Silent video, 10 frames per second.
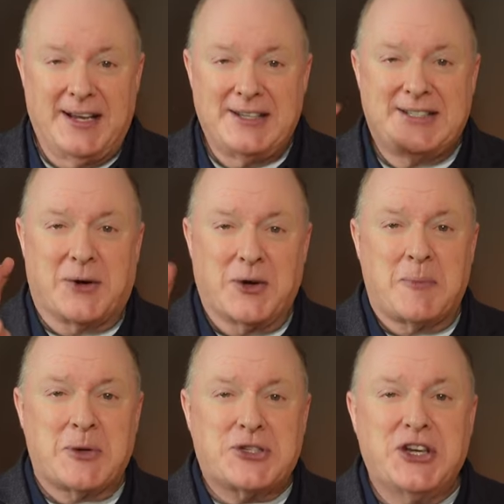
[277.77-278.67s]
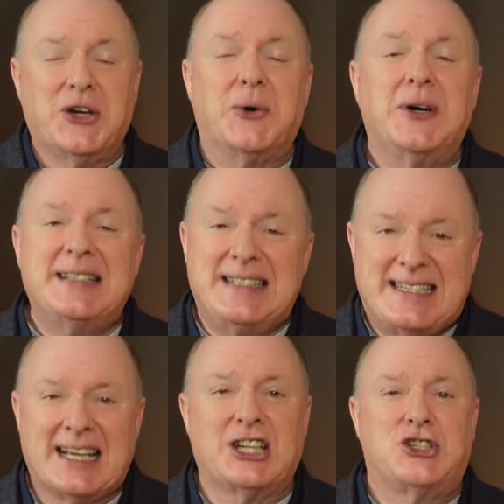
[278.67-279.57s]
Secret number two,
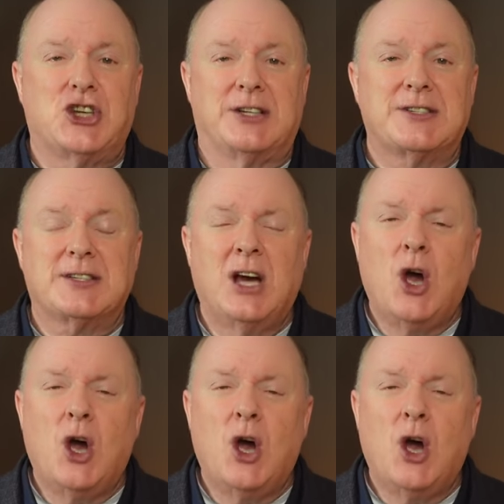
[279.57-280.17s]
diligence.